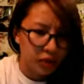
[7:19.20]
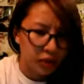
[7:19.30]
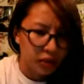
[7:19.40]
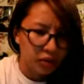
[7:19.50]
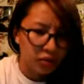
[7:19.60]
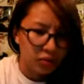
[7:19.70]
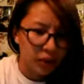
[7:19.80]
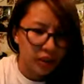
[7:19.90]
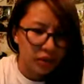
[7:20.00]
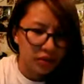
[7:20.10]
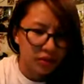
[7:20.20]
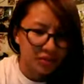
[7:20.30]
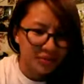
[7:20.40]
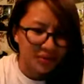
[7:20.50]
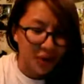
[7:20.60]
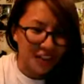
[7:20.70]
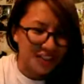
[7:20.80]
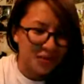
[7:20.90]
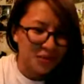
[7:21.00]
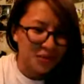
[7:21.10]
what the heck? Wait. Oh
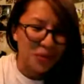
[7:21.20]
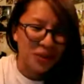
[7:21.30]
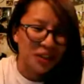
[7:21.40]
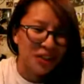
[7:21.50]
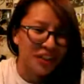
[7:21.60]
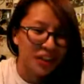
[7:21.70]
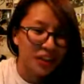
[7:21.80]
my gosh, I'm so sorry.